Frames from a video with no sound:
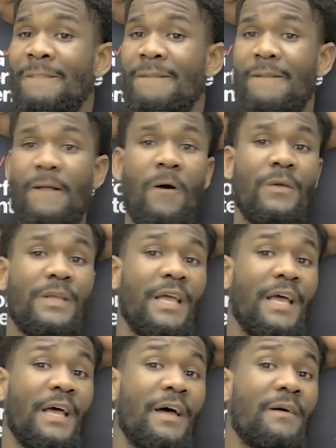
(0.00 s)
Oh,
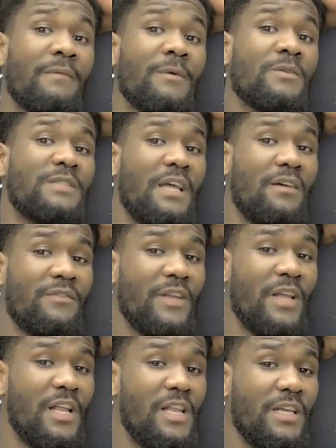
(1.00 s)
yeah, most
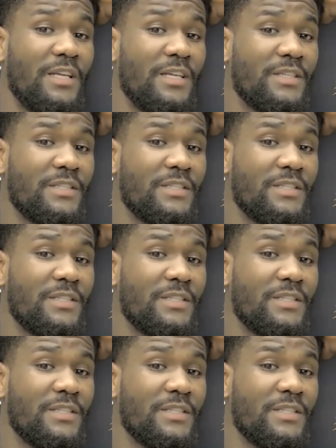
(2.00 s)
definitely.